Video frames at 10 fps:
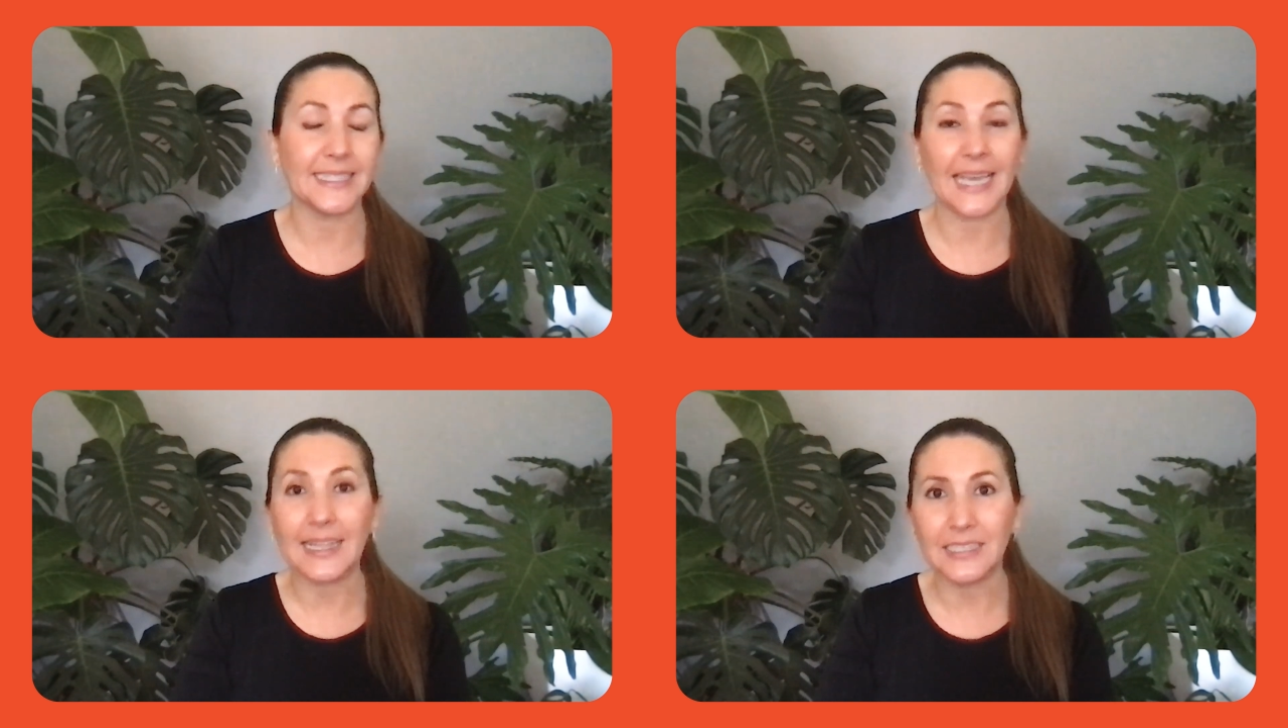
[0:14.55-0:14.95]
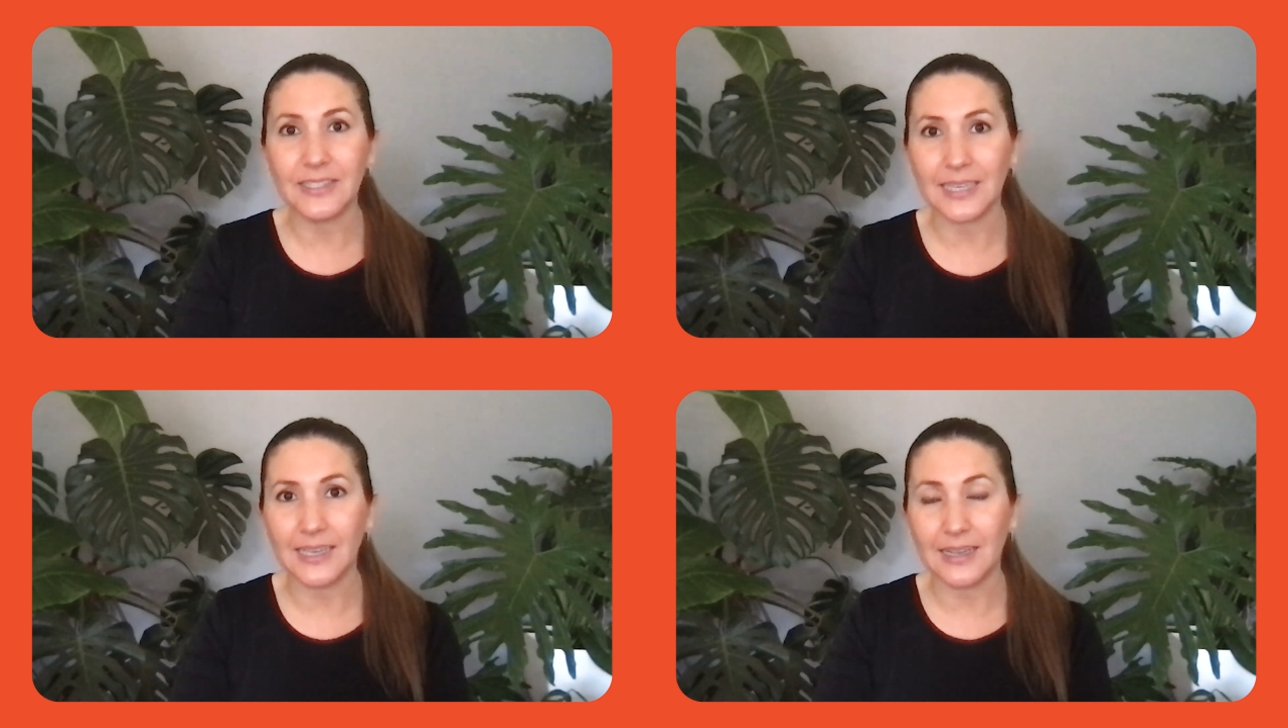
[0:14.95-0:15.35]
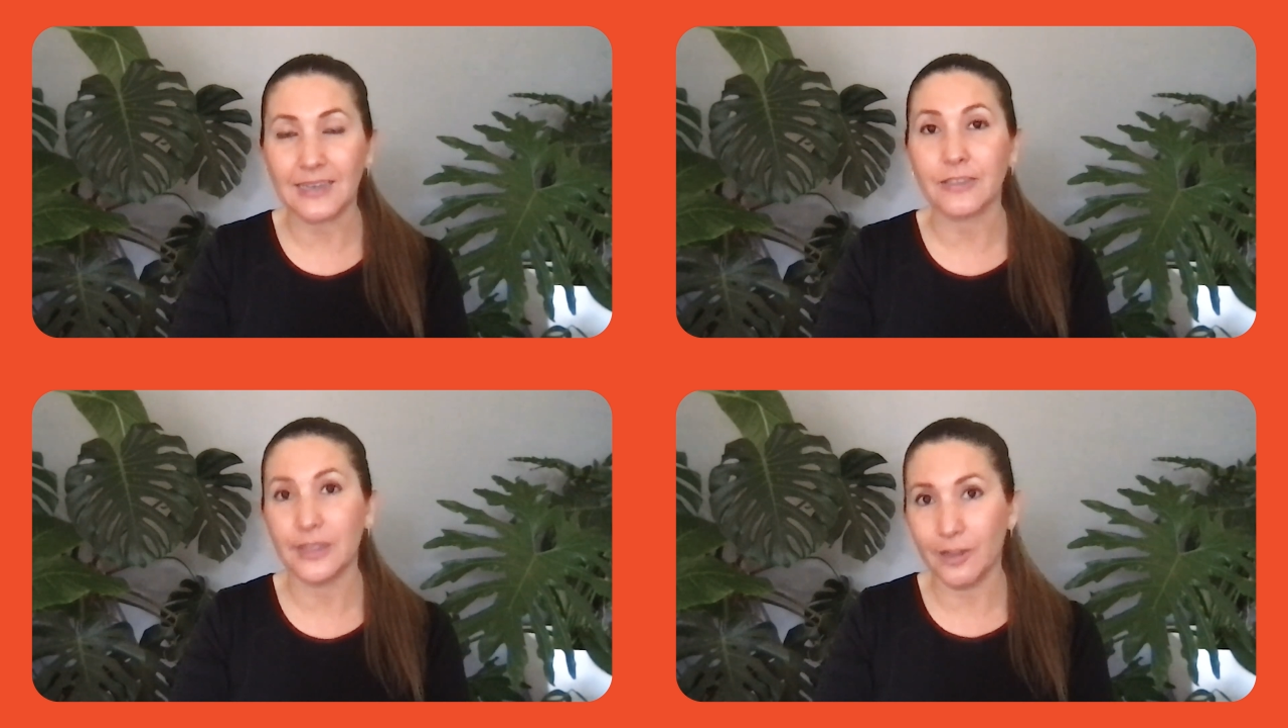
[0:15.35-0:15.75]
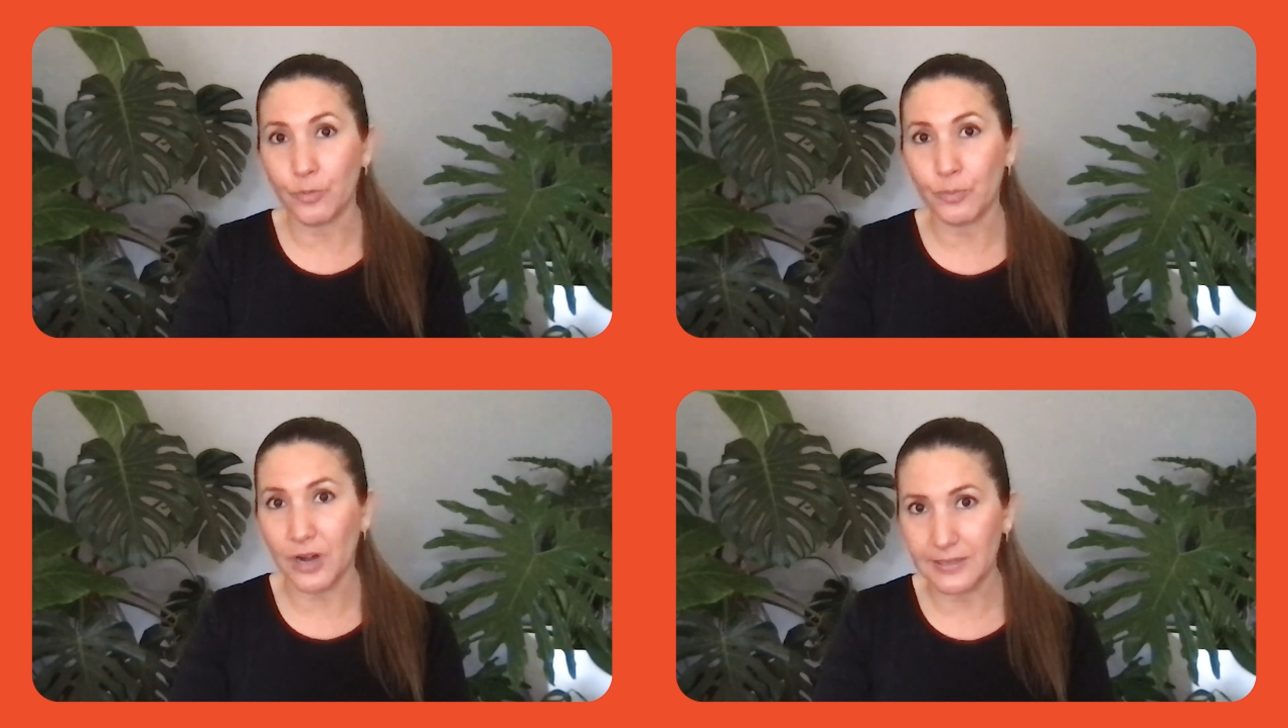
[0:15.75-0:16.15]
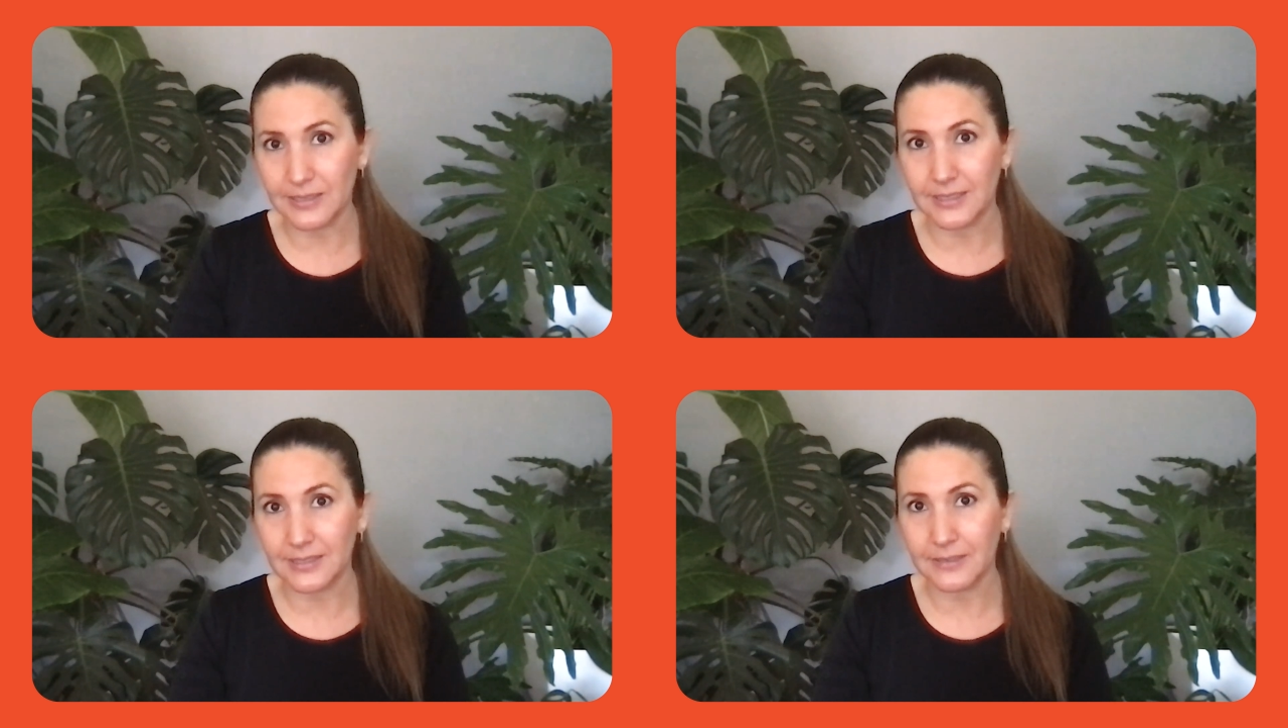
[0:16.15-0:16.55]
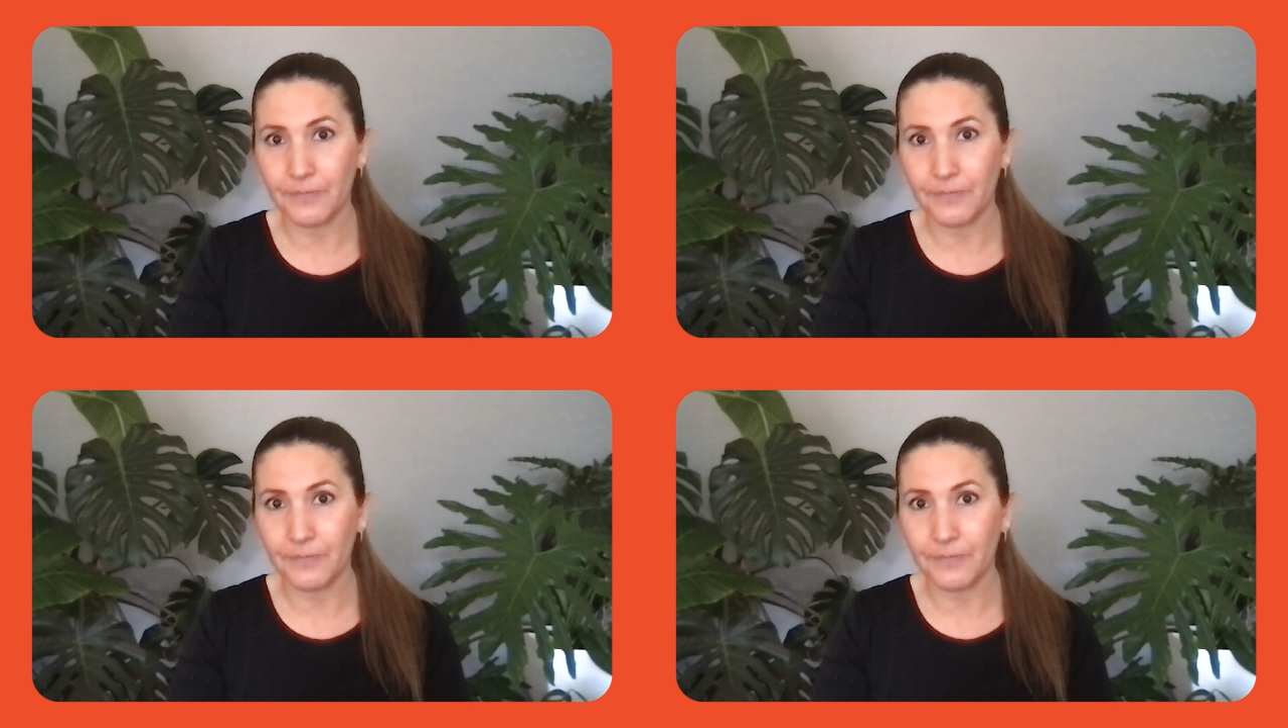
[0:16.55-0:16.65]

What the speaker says: challenging and slow process.